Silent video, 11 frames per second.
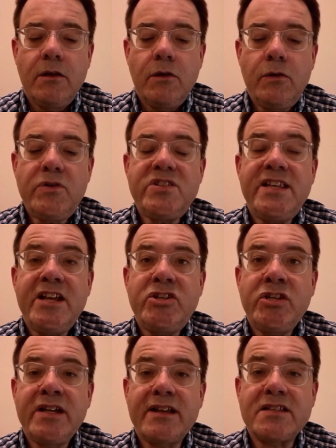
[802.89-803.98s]
Whose
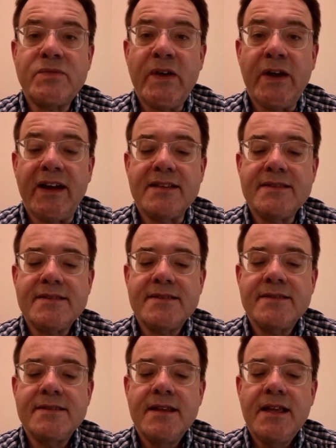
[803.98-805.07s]
teaching experience